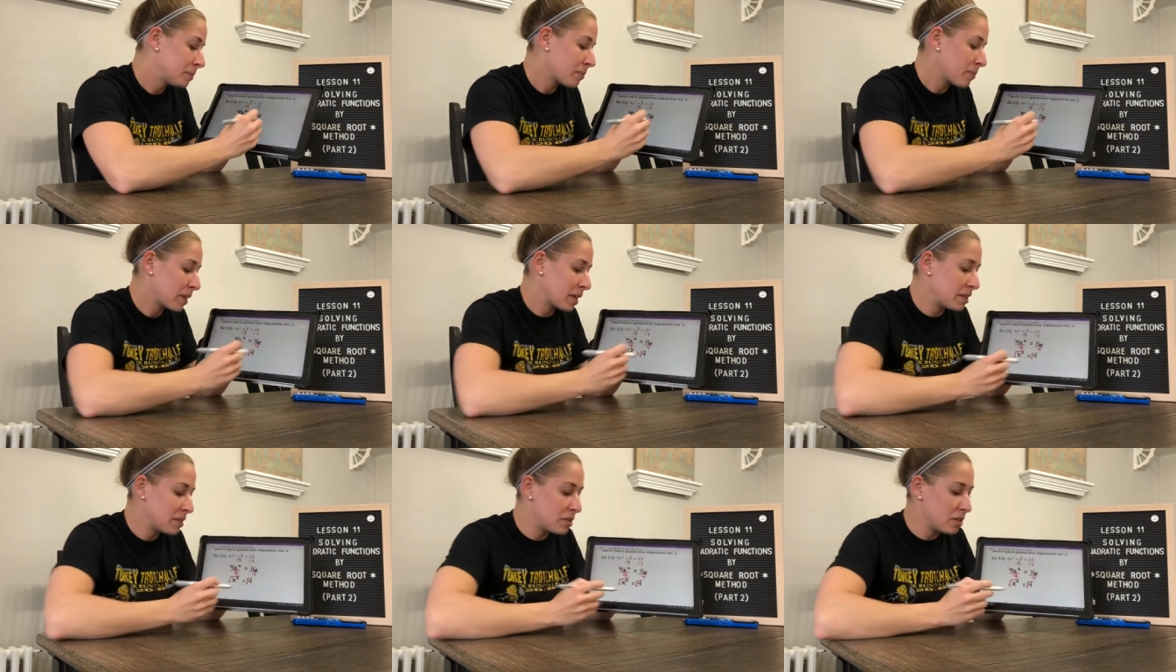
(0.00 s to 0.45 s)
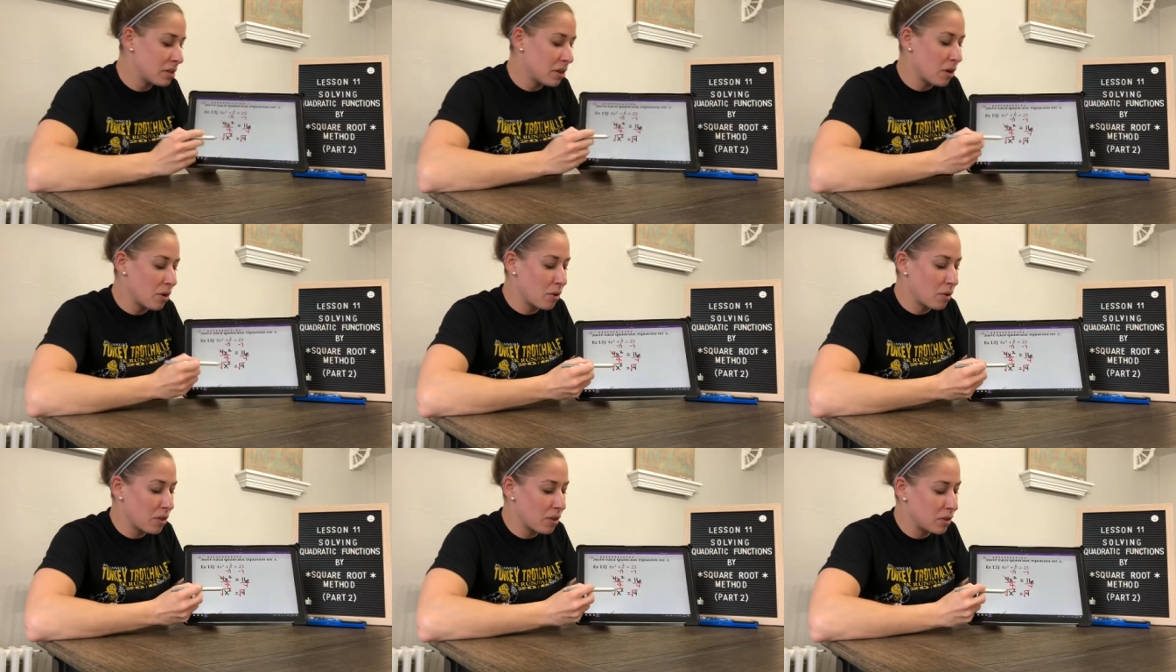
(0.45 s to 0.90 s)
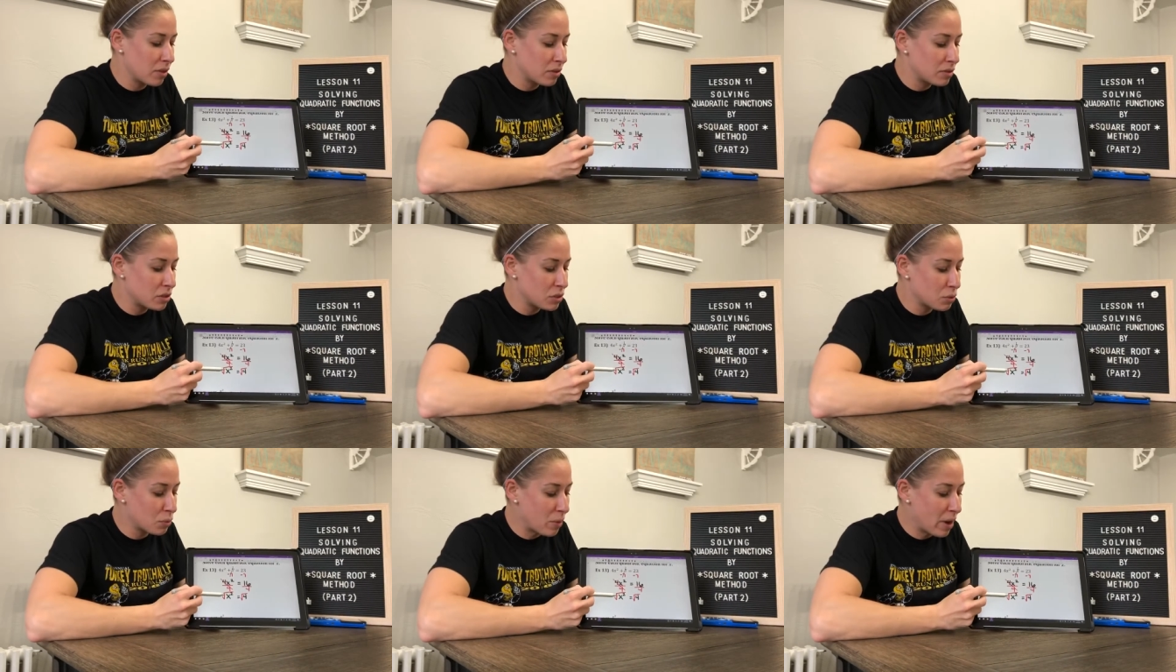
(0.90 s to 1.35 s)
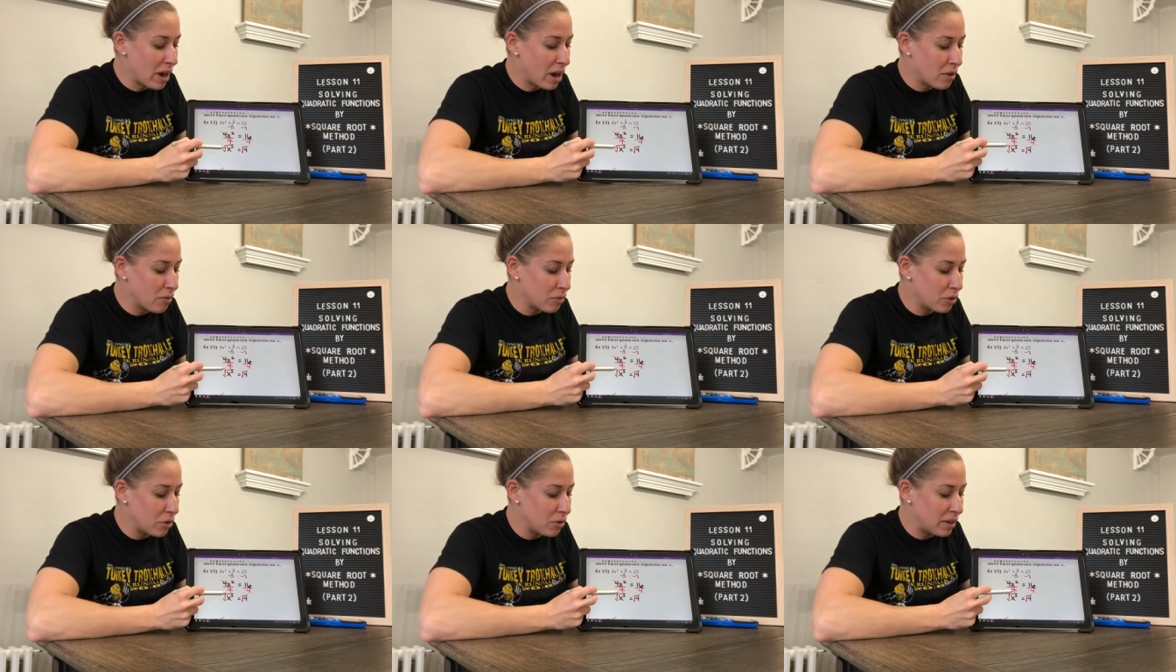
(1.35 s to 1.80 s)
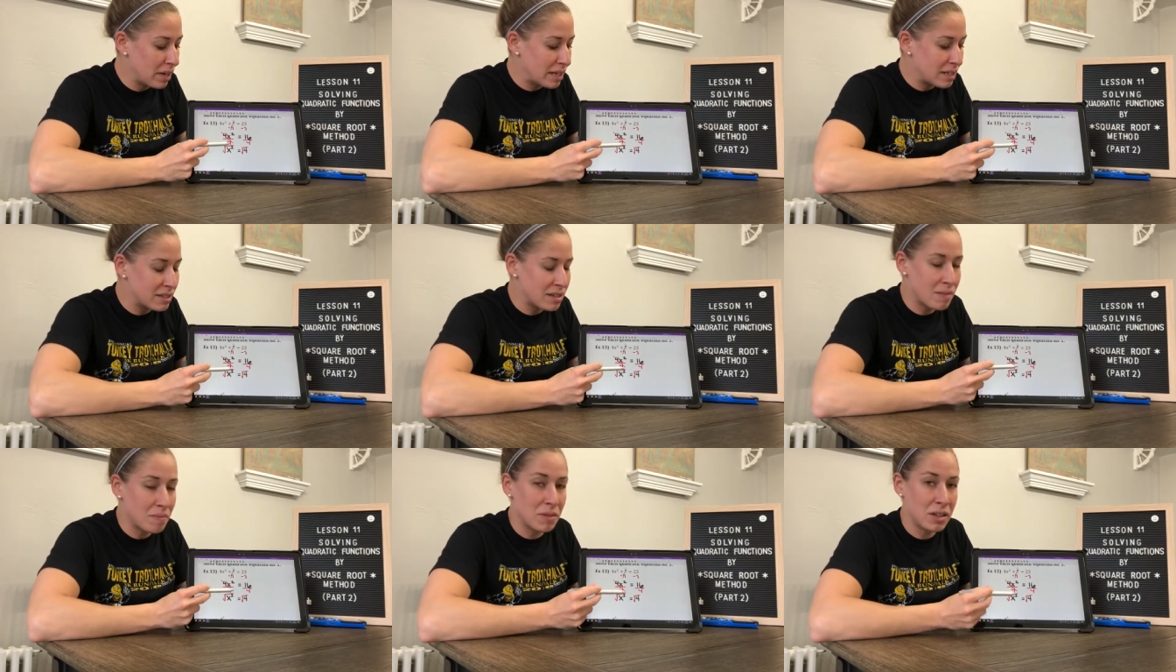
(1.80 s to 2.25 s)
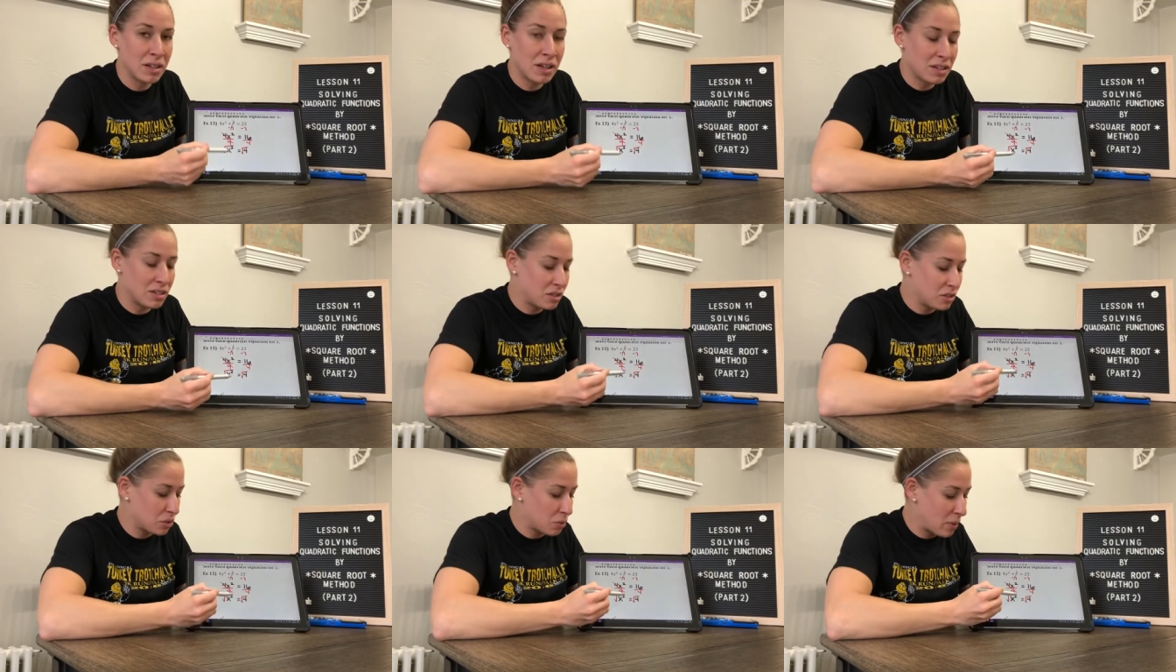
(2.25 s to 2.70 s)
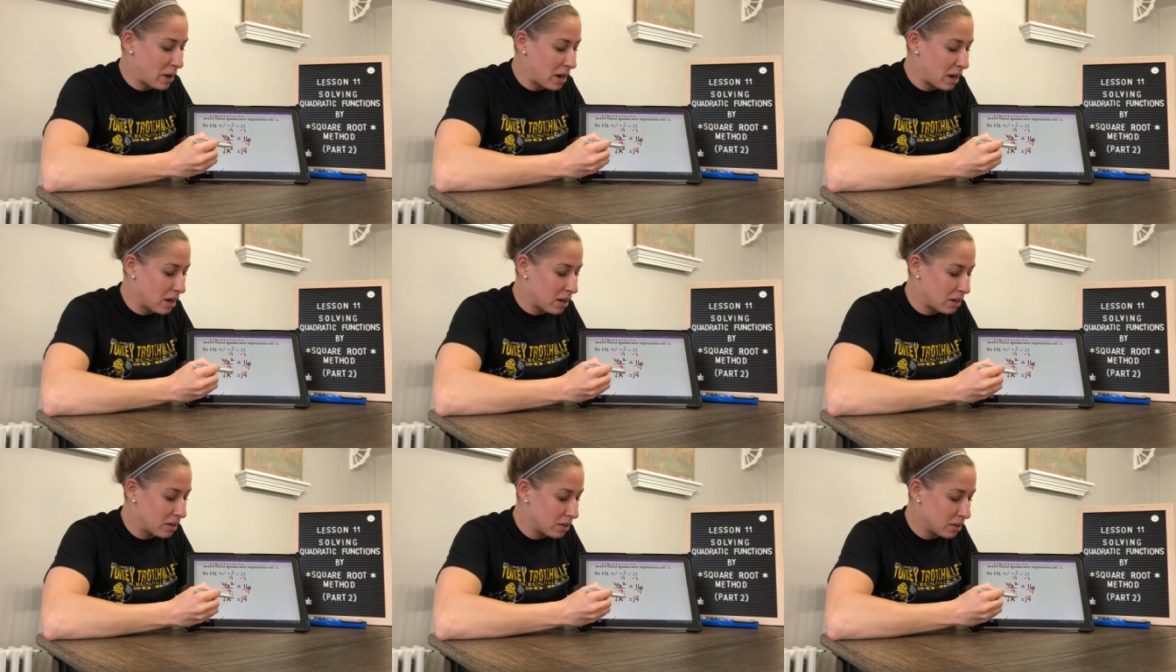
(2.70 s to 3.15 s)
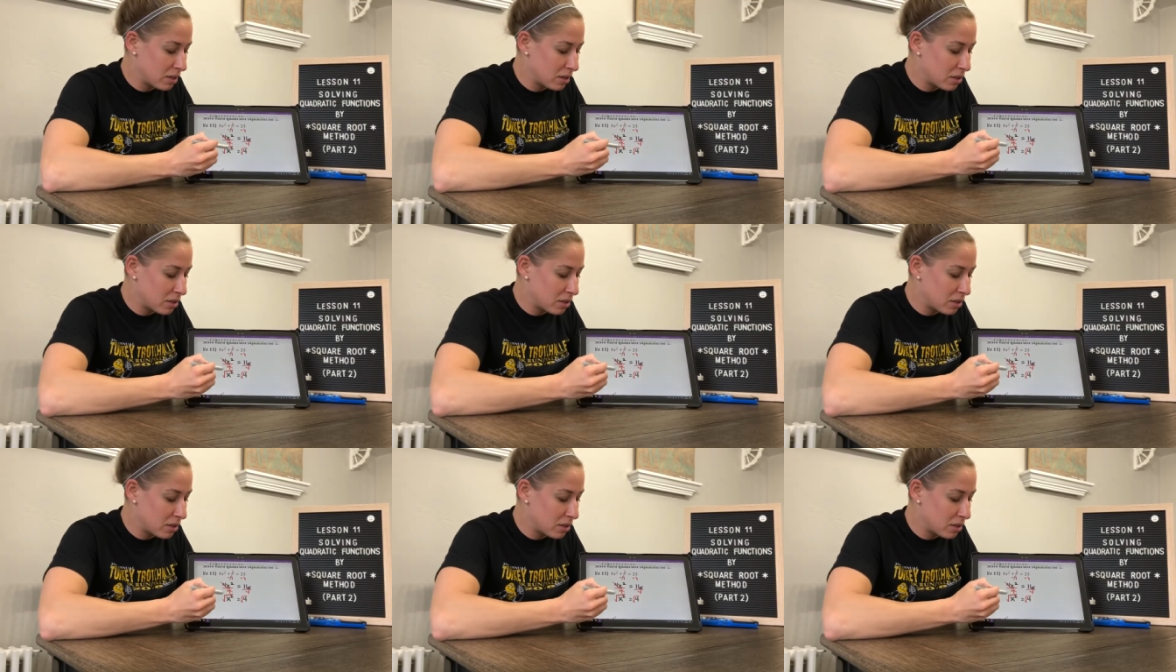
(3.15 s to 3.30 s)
And so square rooting something that's squared,